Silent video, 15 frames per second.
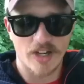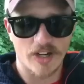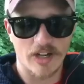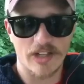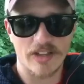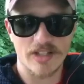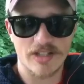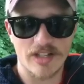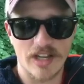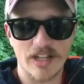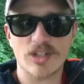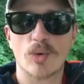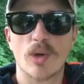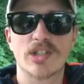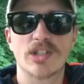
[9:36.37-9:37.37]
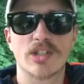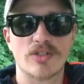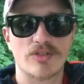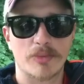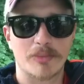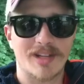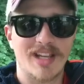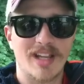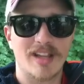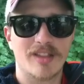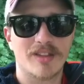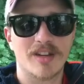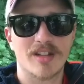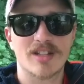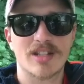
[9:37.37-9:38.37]
All right, this next question is from
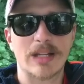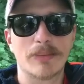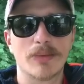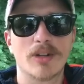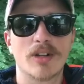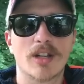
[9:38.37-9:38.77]
Keith, and it's similar